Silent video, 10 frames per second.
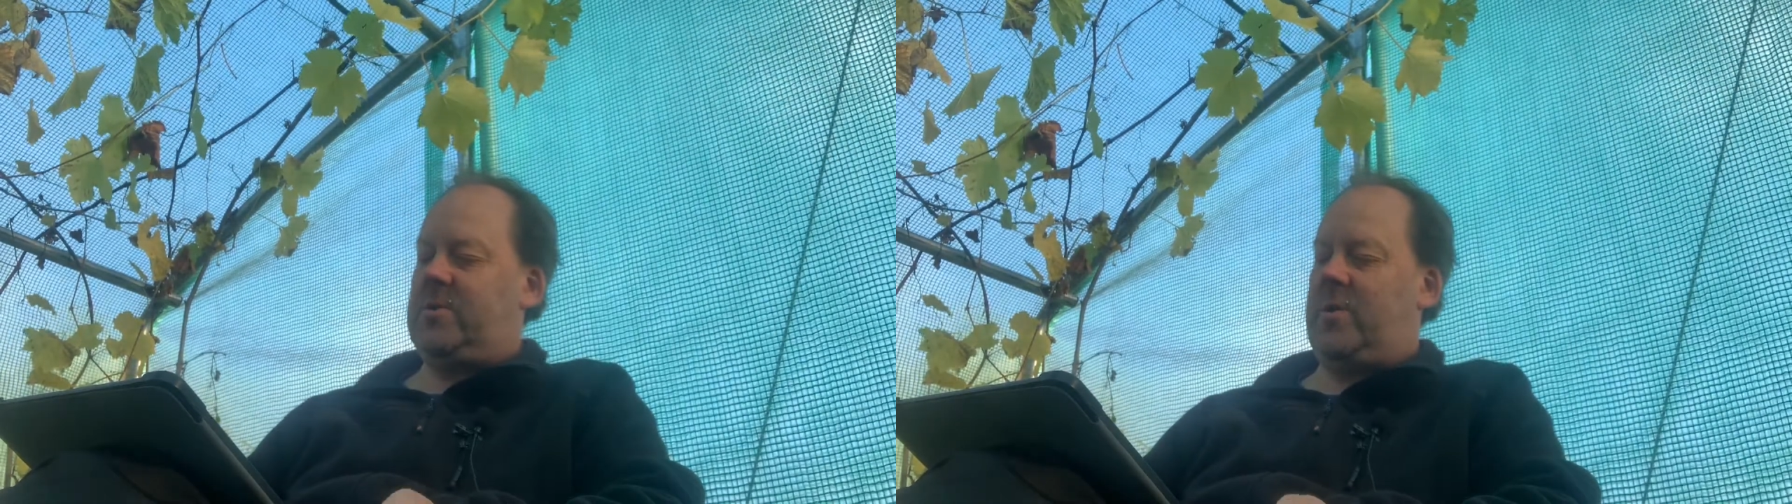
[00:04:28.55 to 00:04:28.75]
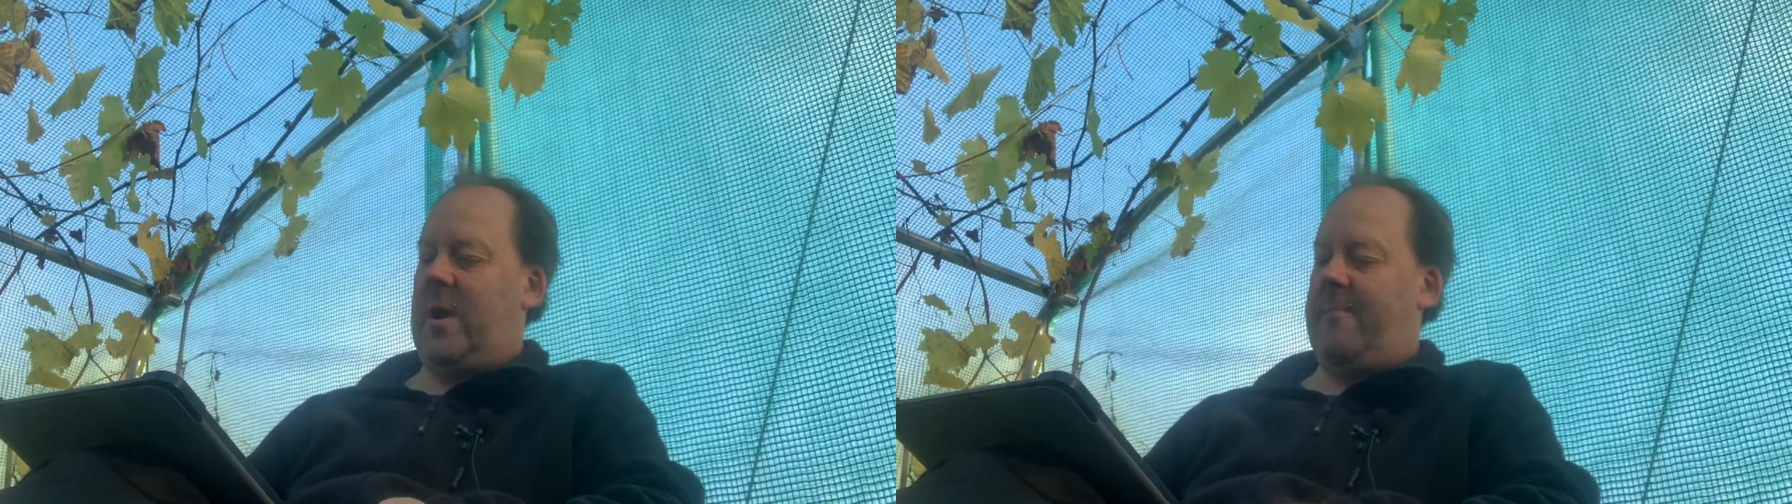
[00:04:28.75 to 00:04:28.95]

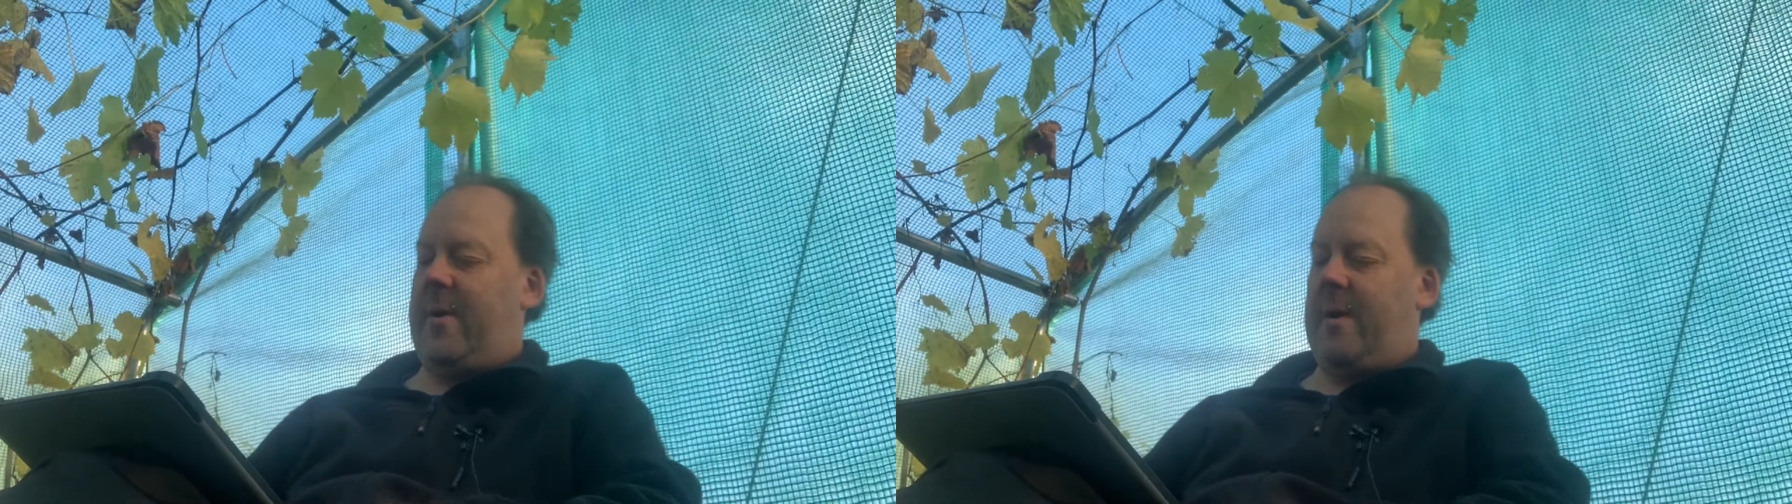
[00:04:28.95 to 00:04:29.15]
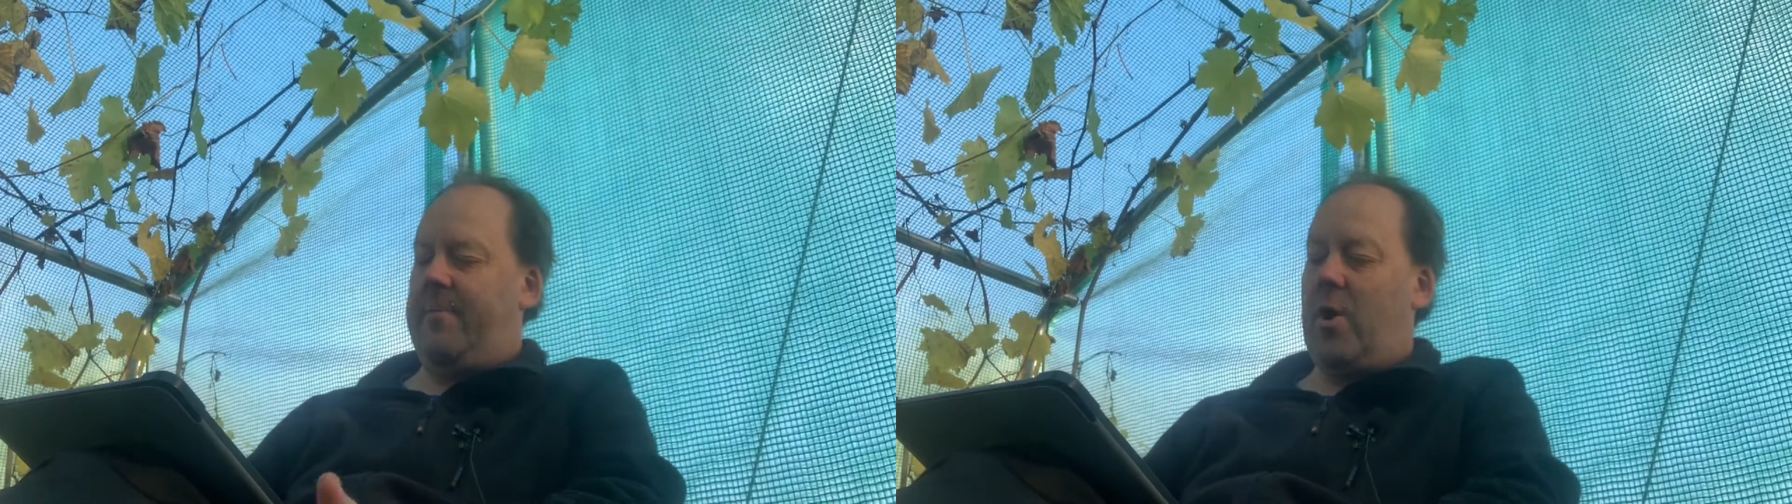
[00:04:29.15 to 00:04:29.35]

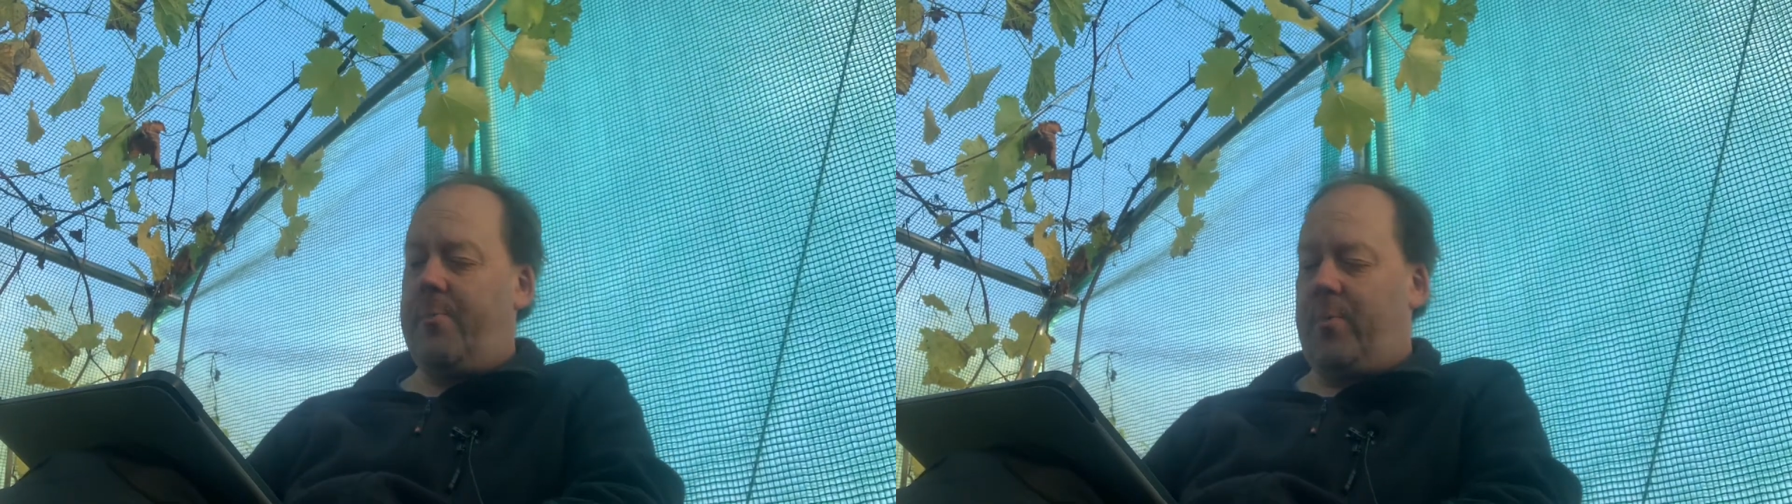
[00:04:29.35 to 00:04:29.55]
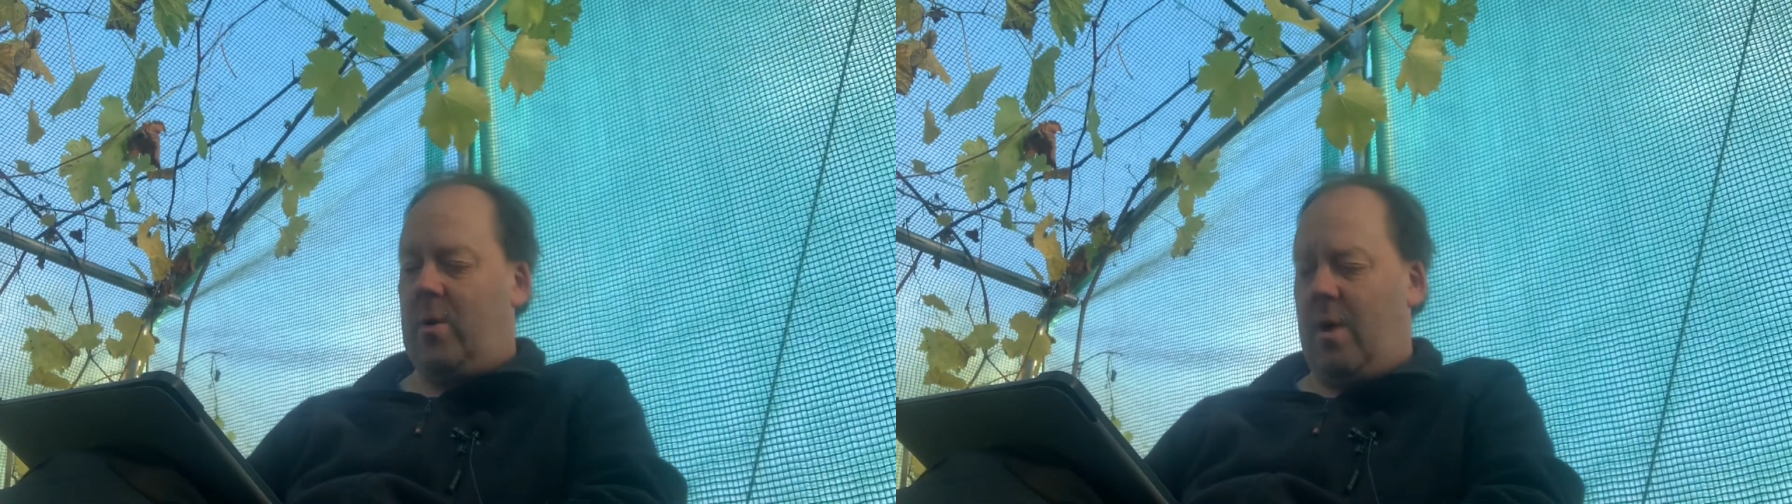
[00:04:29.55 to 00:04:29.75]
£28 of
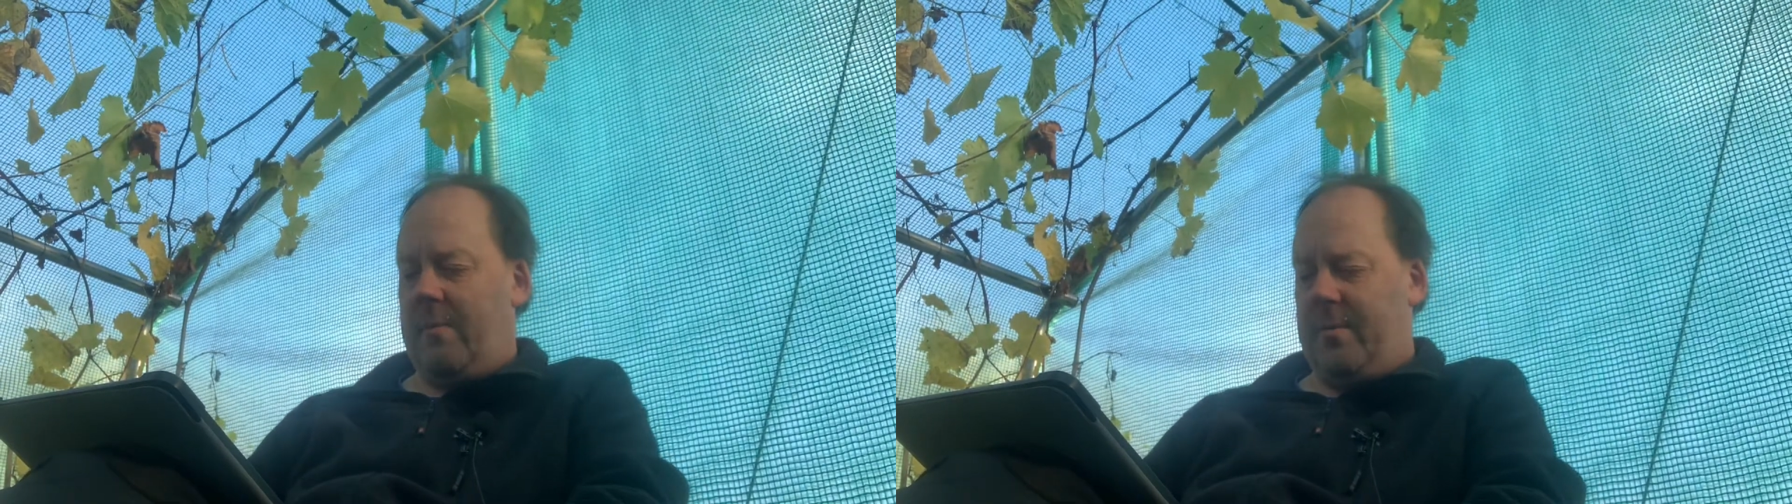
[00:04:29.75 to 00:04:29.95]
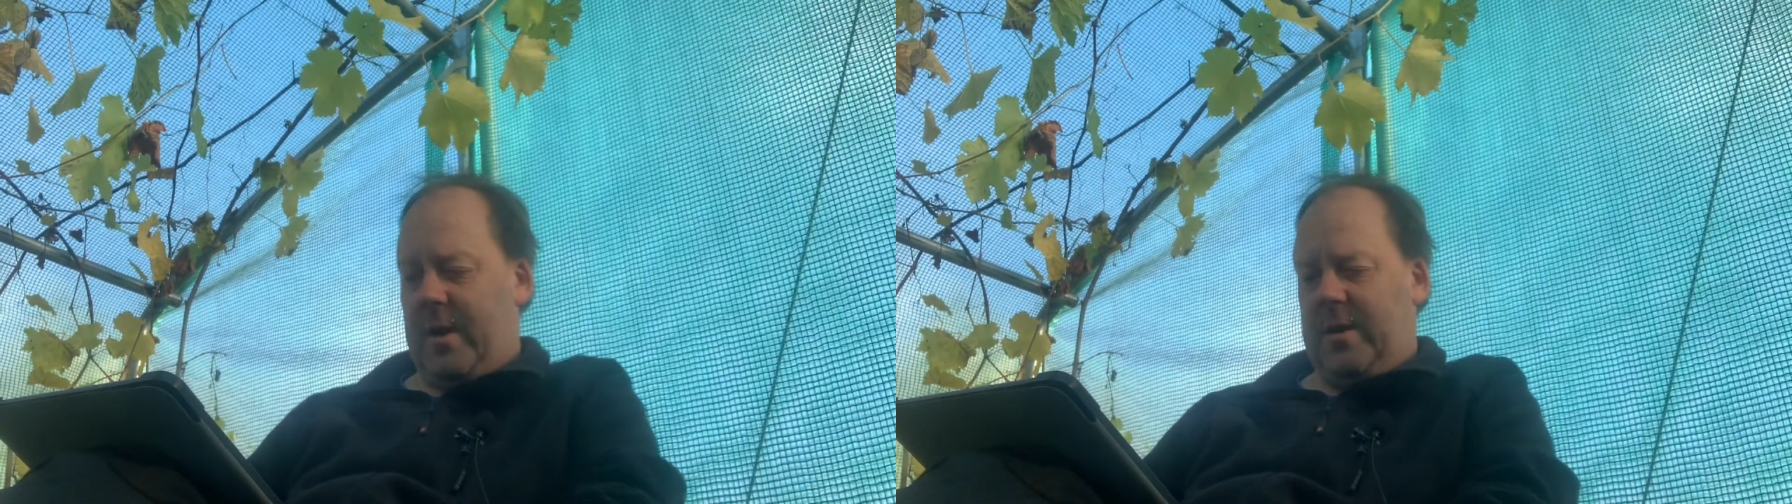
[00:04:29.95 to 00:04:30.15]
purple
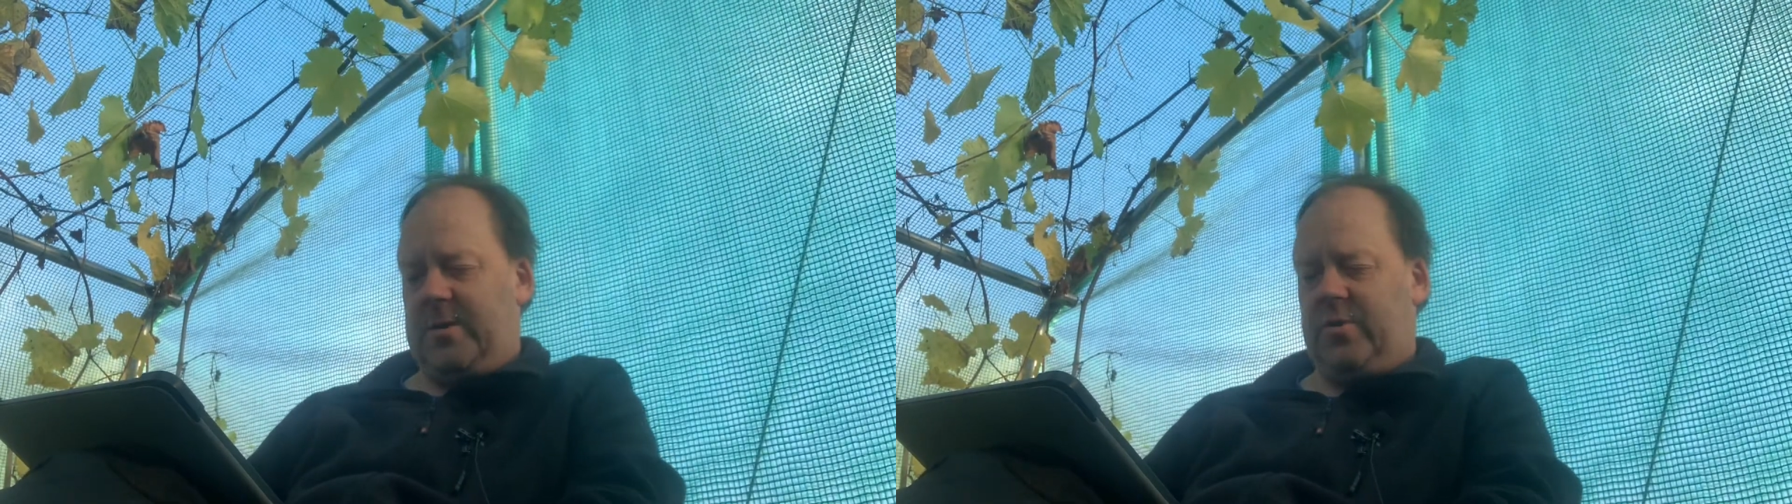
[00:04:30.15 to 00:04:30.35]
climbing beans,